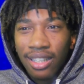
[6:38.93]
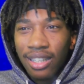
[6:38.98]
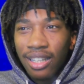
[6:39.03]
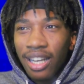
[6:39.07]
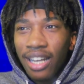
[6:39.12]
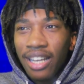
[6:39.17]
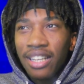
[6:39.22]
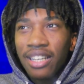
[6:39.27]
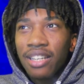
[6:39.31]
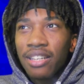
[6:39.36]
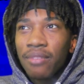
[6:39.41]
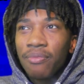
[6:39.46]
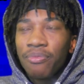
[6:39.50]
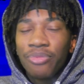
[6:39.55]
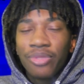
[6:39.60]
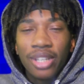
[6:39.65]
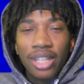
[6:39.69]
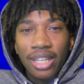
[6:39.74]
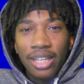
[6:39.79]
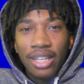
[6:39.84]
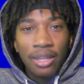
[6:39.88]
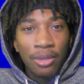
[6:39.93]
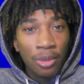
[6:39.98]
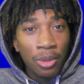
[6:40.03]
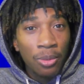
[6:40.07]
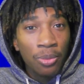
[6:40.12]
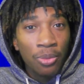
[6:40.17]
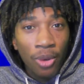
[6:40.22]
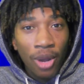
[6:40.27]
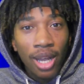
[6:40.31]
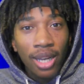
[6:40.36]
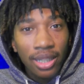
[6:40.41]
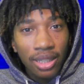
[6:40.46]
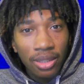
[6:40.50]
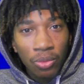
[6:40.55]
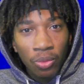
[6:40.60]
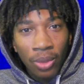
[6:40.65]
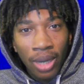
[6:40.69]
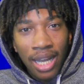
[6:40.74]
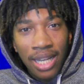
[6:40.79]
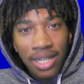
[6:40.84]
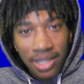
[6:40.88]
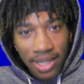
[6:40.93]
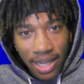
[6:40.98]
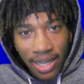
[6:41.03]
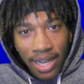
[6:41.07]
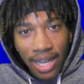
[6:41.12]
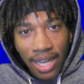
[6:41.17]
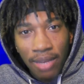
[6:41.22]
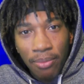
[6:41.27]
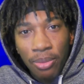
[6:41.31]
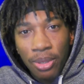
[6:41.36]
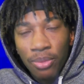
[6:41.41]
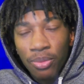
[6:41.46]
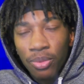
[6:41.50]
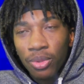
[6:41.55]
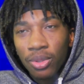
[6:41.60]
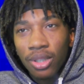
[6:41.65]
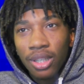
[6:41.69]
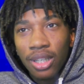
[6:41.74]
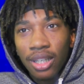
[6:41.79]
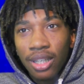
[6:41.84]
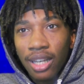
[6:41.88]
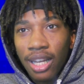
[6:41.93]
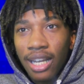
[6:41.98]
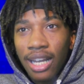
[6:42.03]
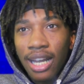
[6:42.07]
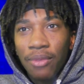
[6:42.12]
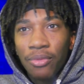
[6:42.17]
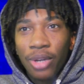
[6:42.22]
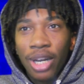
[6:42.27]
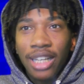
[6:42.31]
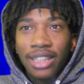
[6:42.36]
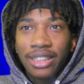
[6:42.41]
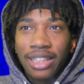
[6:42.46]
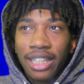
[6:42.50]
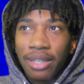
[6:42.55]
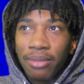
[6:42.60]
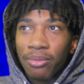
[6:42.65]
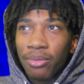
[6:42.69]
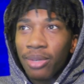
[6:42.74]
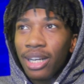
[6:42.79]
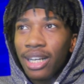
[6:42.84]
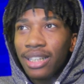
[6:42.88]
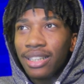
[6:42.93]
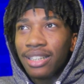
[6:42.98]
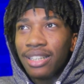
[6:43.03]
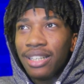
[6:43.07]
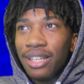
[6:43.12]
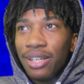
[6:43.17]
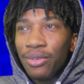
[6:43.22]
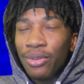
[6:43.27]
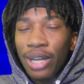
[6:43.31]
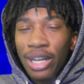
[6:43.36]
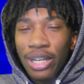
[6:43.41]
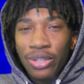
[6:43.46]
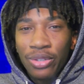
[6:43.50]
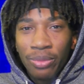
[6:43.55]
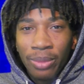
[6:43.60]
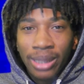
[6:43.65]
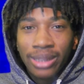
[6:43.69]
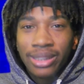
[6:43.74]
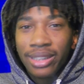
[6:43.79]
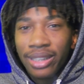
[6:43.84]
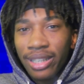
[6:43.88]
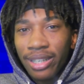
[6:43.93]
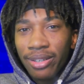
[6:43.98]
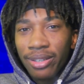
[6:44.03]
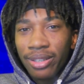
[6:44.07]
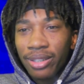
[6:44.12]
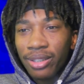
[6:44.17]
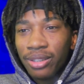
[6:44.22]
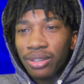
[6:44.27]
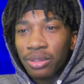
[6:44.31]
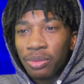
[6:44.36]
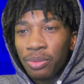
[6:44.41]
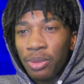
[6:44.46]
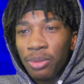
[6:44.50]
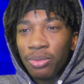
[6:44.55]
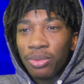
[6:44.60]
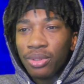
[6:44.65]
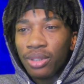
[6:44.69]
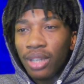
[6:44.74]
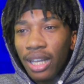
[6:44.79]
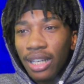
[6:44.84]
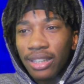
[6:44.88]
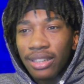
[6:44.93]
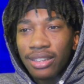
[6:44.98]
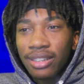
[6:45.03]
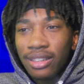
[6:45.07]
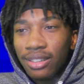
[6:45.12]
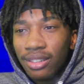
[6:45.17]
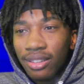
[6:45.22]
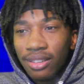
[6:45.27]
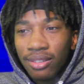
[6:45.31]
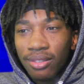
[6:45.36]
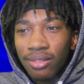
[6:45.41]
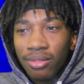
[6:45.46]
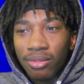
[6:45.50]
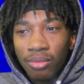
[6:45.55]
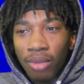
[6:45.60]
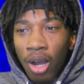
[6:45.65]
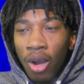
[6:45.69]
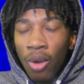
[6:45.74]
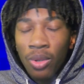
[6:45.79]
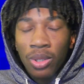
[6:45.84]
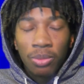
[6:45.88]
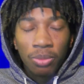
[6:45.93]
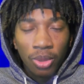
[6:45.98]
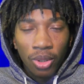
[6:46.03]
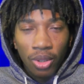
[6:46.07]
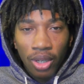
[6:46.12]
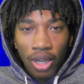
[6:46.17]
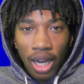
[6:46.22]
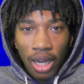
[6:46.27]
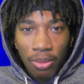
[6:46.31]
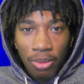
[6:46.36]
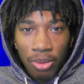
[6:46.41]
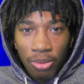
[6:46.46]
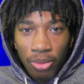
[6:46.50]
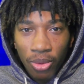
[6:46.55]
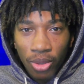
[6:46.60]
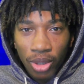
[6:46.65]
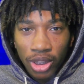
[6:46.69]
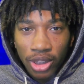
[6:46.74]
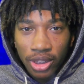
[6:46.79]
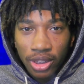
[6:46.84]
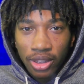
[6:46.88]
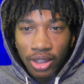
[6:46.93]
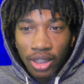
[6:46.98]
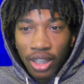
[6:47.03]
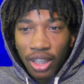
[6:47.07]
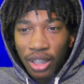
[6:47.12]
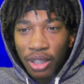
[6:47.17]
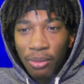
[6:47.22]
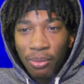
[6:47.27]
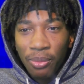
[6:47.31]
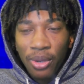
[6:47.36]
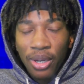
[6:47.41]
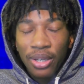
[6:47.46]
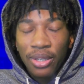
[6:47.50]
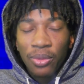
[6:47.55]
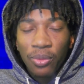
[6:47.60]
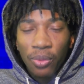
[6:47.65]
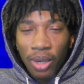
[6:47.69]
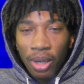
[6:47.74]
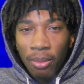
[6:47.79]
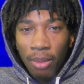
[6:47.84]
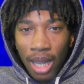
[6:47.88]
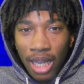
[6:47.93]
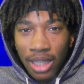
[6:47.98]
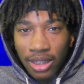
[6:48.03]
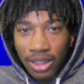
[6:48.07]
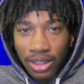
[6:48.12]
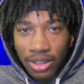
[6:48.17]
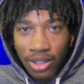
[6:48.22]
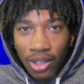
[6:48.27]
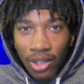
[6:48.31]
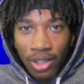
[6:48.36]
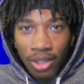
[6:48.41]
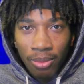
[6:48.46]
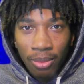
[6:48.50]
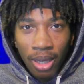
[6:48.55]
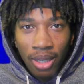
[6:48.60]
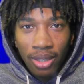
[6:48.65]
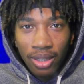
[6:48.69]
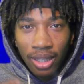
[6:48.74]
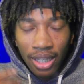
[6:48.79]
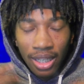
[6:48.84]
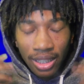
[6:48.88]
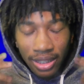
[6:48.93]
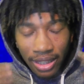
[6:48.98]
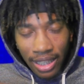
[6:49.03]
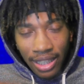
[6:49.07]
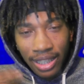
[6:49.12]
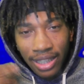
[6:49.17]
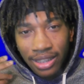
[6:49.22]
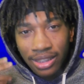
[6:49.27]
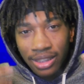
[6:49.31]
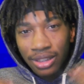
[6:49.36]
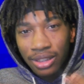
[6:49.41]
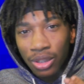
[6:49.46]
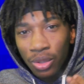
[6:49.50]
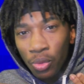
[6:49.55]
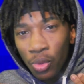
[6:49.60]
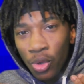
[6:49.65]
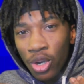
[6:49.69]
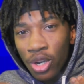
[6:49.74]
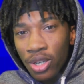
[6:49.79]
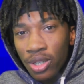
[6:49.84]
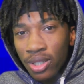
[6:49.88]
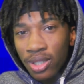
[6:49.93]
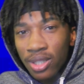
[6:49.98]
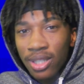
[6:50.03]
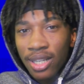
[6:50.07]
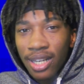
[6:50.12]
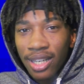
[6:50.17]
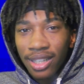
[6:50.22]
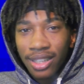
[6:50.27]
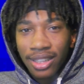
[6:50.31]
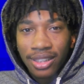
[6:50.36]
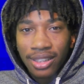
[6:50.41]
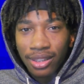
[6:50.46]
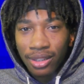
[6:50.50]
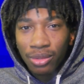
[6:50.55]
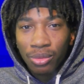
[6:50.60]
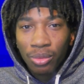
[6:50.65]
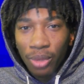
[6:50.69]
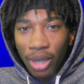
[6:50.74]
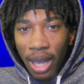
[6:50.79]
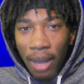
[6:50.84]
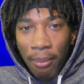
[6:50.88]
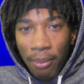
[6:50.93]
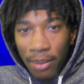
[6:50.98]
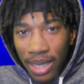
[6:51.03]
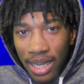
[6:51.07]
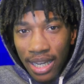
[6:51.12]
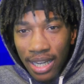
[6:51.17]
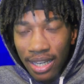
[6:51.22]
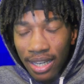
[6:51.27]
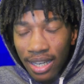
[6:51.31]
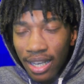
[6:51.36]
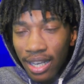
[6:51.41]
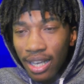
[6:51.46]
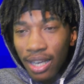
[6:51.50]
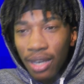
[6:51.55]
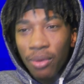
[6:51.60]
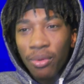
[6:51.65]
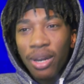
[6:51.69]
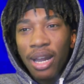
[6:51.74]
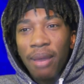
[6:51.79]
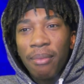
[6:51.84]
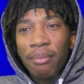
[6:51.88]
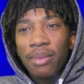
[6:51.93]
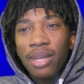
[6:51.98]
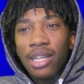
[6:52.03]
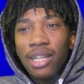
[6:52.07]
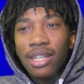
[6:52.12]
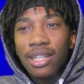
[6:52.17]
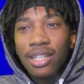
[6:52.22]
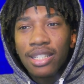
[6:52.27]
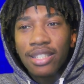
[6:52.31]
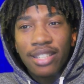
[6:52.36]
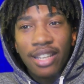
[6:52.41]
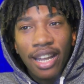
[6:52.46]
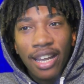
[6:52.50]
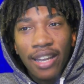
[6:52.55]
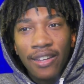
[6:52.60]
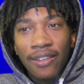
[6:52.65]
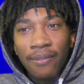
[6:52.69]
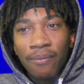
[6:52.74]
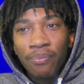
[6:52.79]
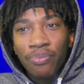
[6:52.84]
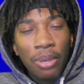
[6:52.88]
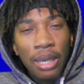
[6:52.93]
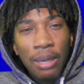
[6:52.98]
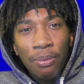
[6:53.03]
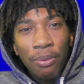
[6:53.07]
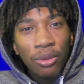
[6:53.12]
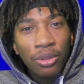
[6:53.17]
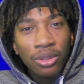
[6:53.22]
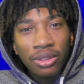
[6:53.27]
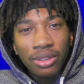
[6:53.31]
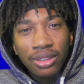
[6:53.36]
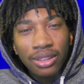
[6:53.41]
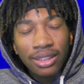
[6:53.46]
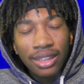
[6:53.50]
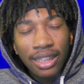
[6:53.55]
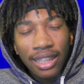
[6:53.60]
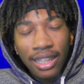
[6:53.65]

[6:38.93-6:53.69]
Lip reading: Like it probably, when I say that, people like when I do my scenarios, people like always blow it out of proportion compared to what I'm actually talking about. They listen to words instead of listening to what I mean. And what I mean is like, people